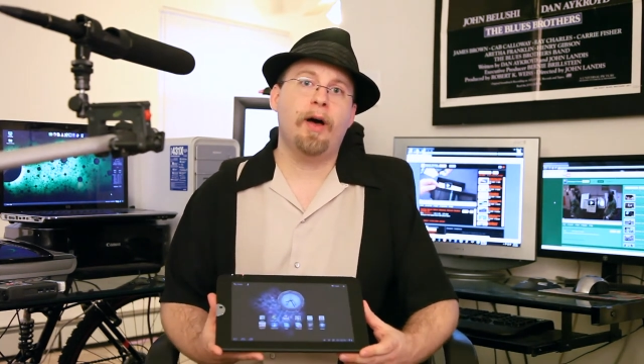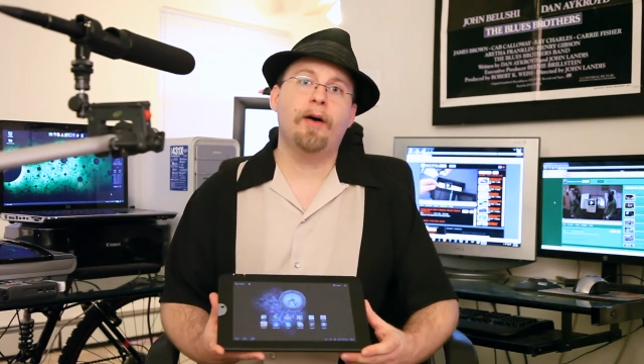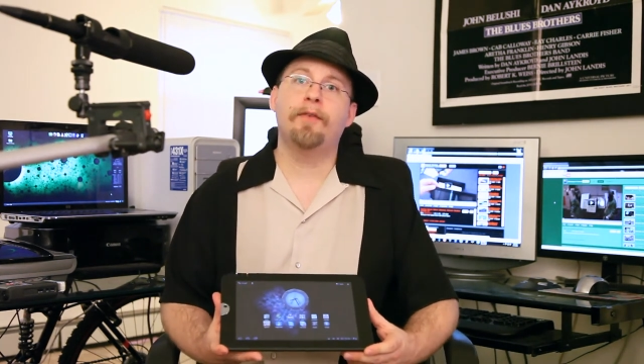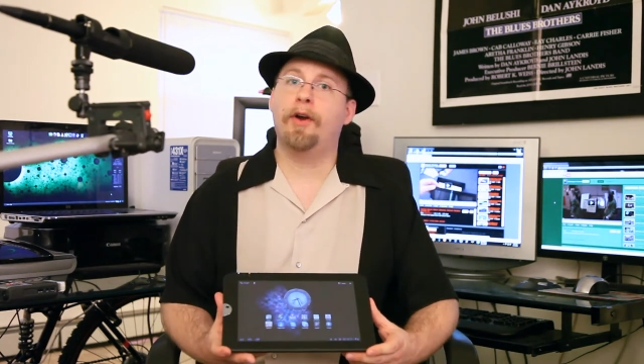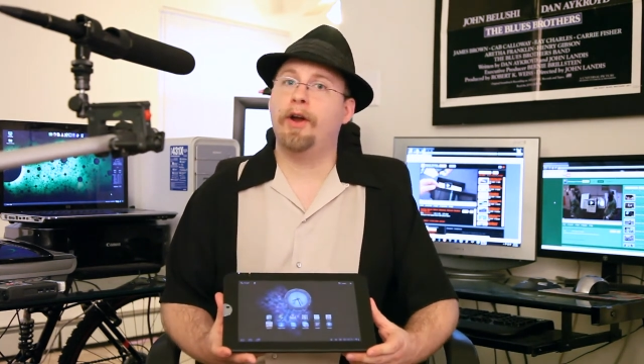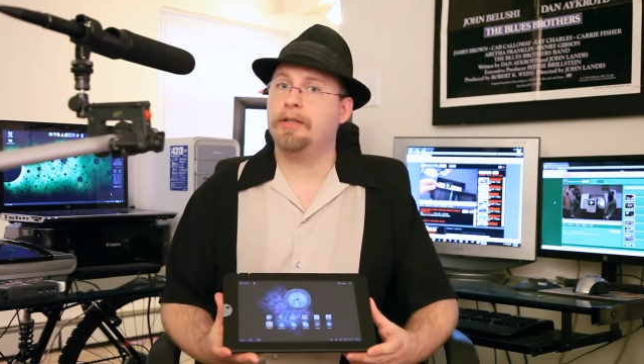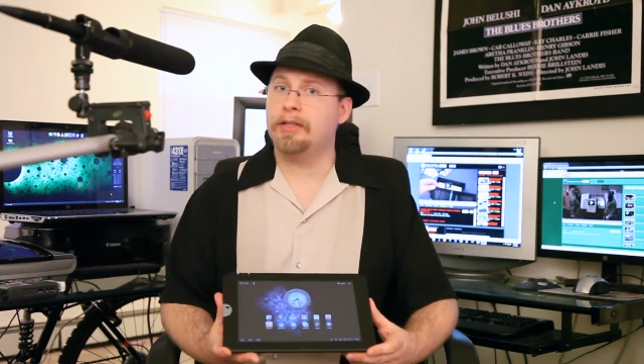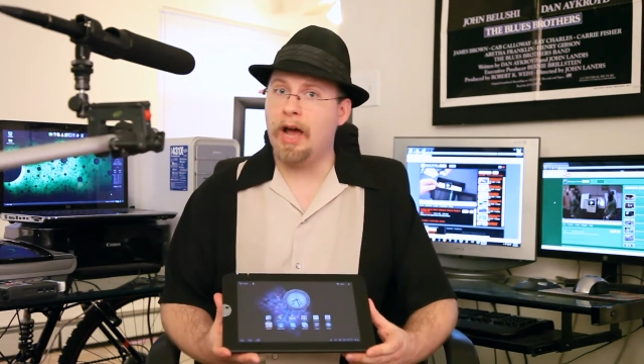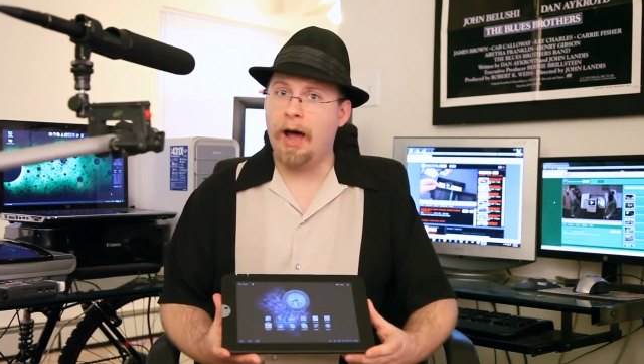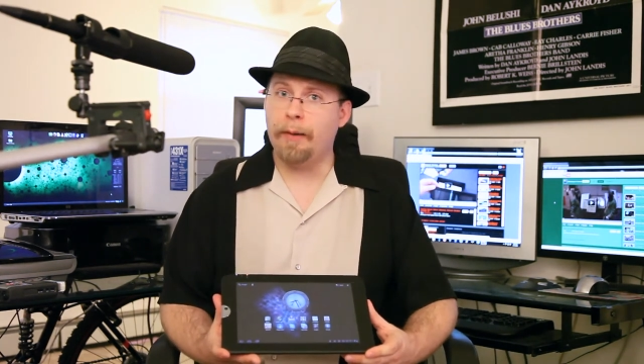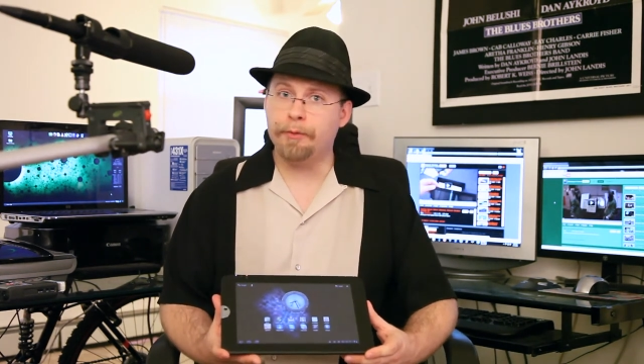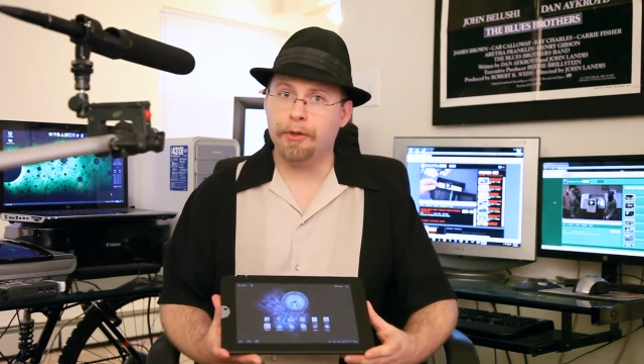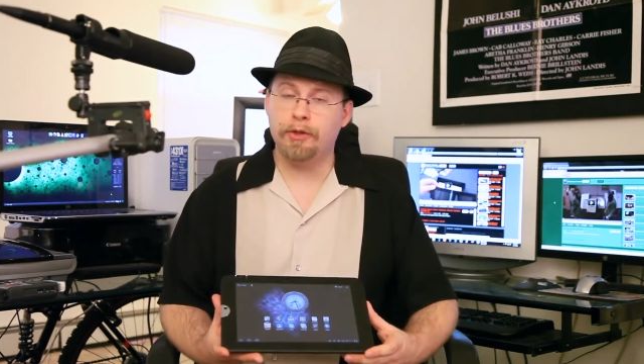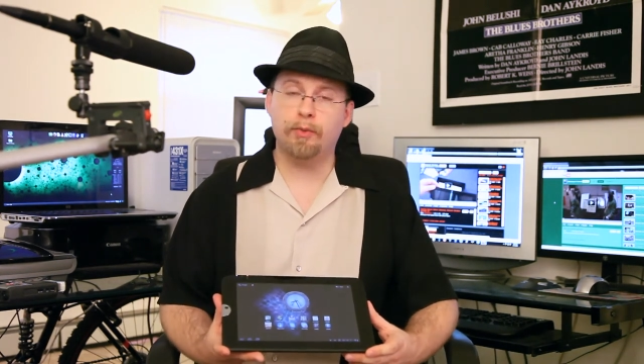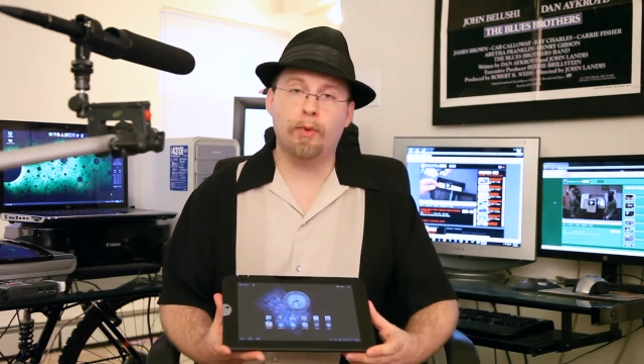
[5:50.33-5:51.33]
various
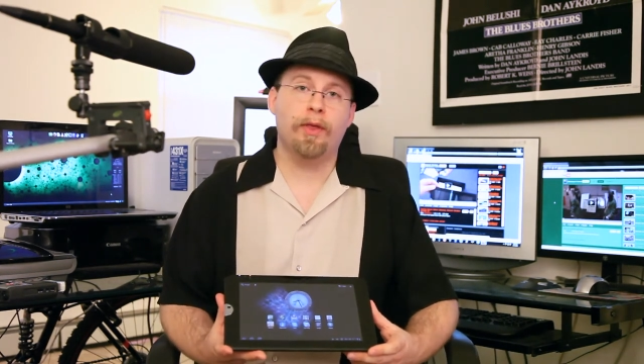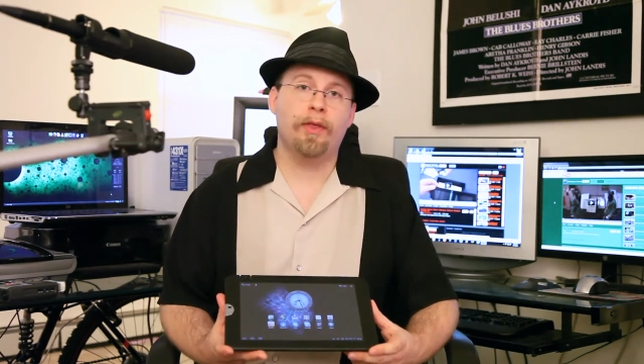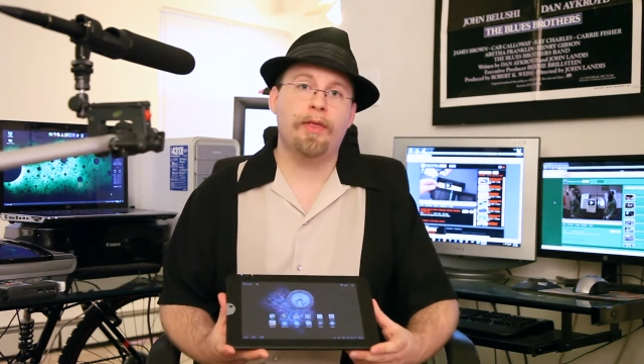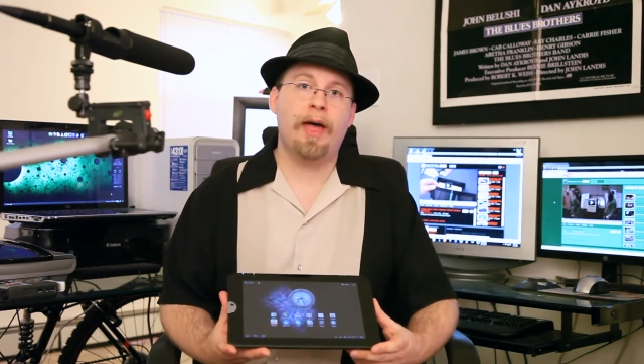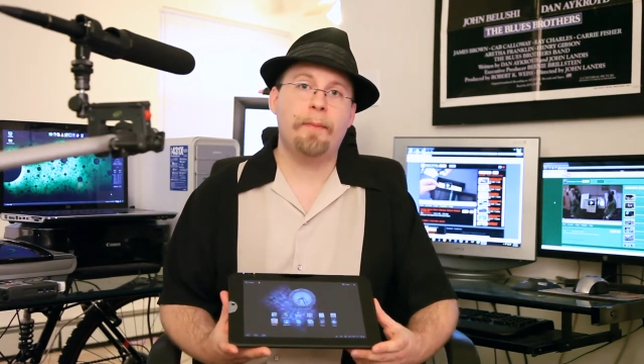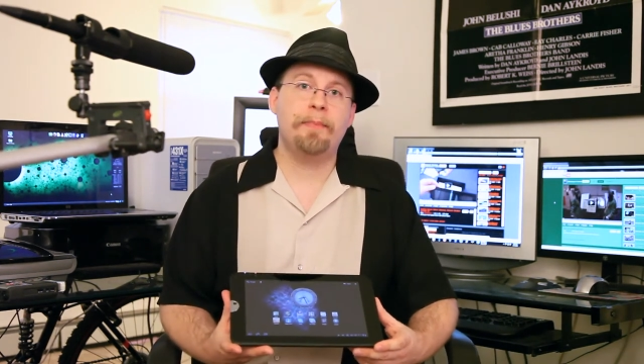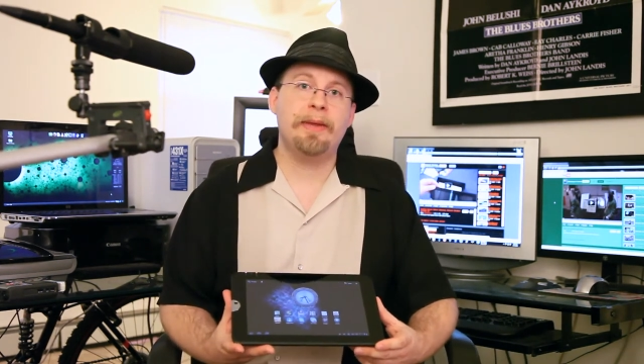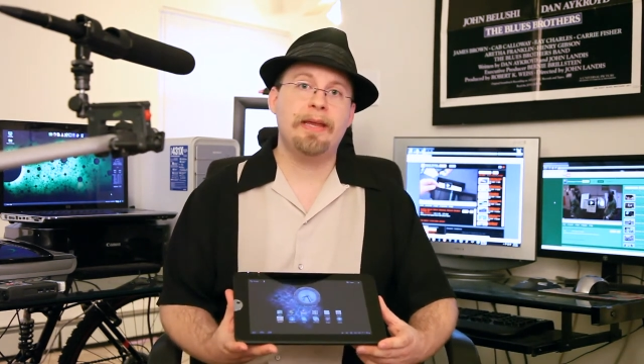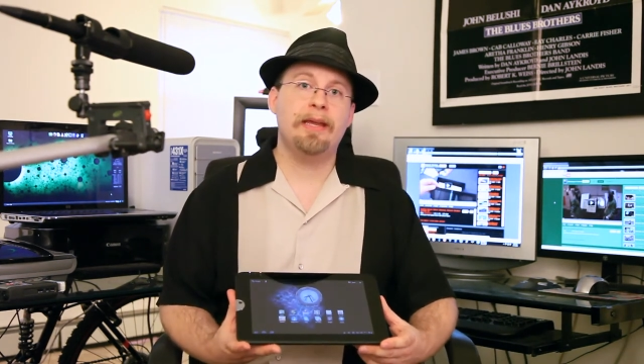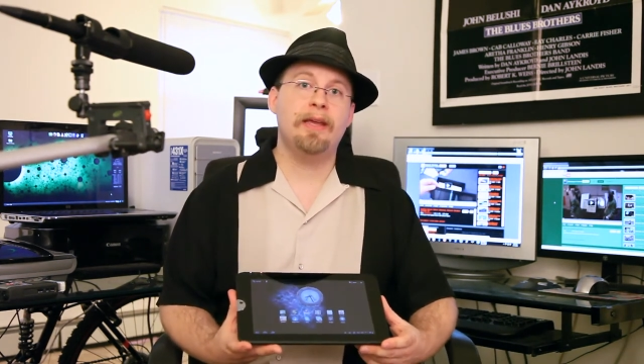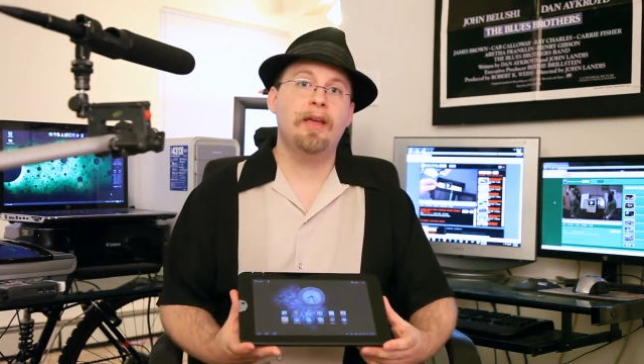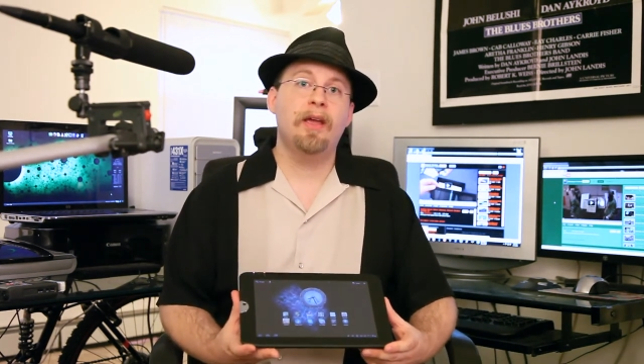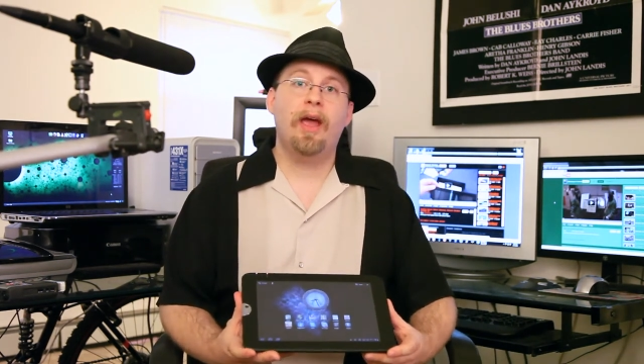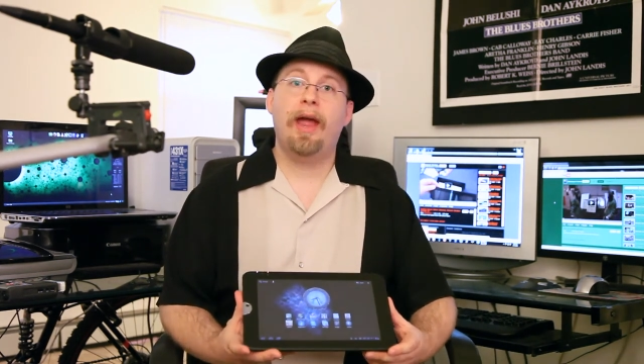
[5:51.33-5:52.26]
options, whether that be